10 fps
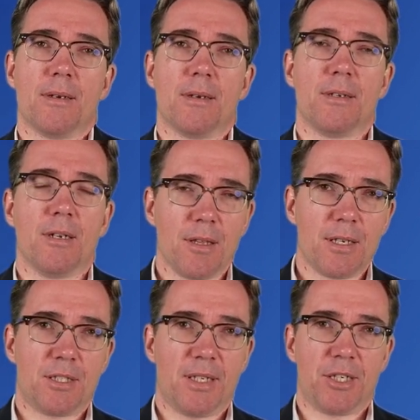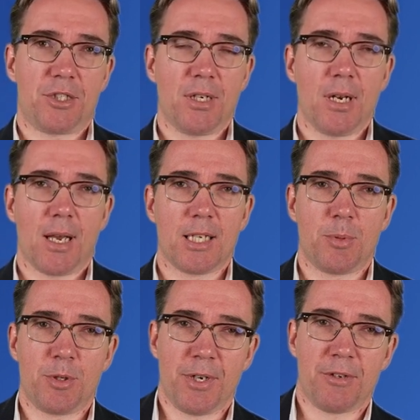Another distinction lies
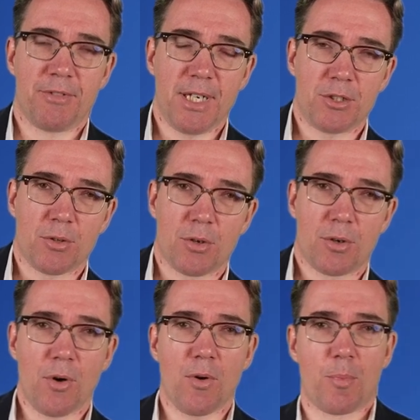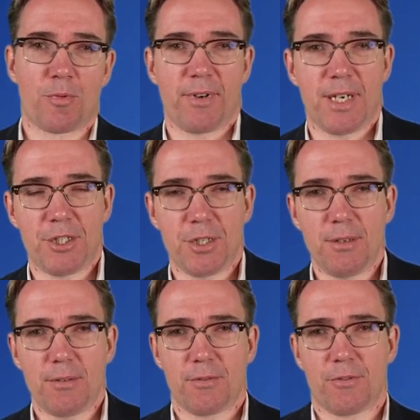between regional
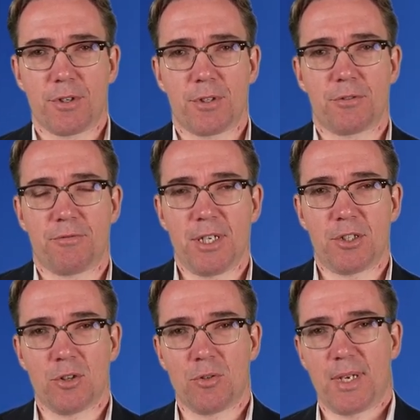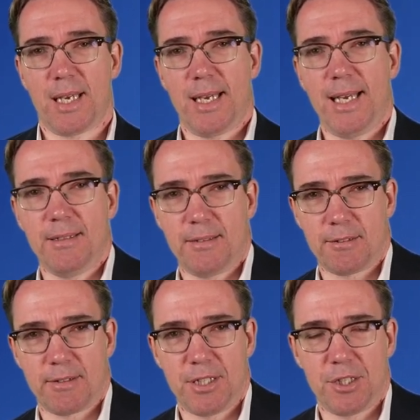cooperation versus regional
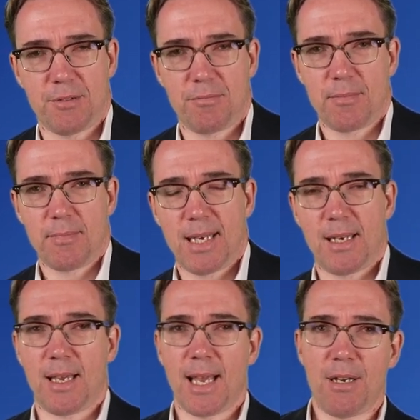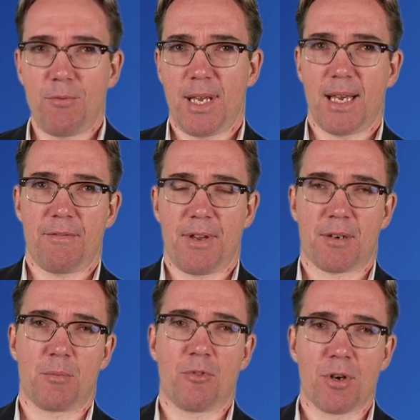integration. And again, we have here
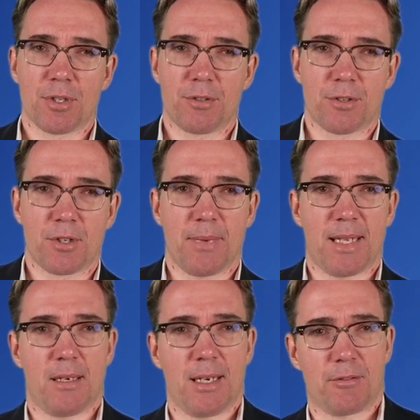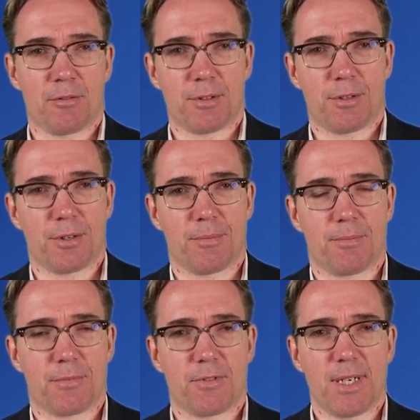a broader term and a narrower term,
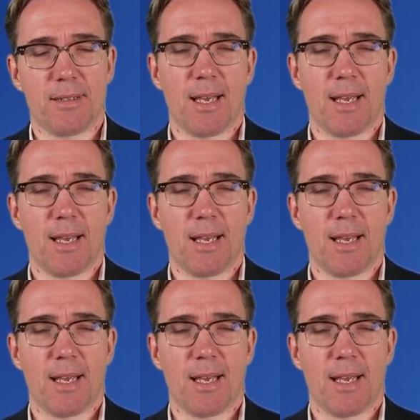right?